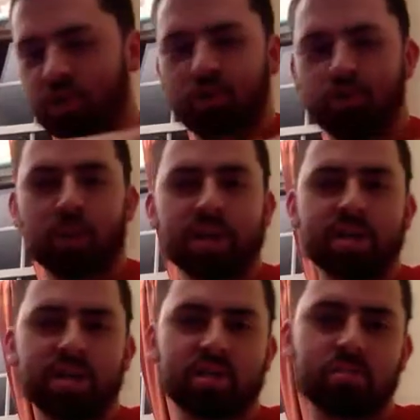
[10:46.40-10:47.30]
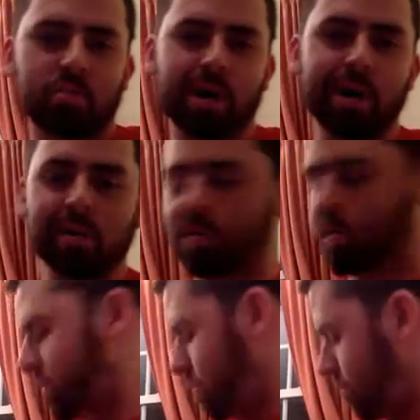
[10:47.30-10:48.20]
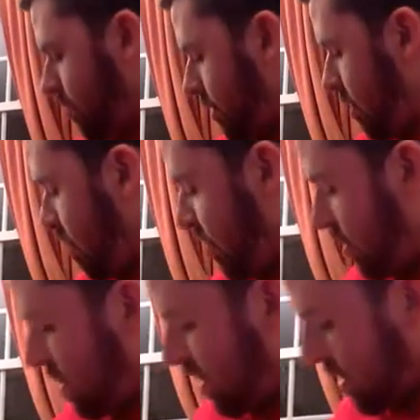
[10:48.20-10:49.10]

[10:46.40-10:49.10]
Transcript: reds and browns and your very earthy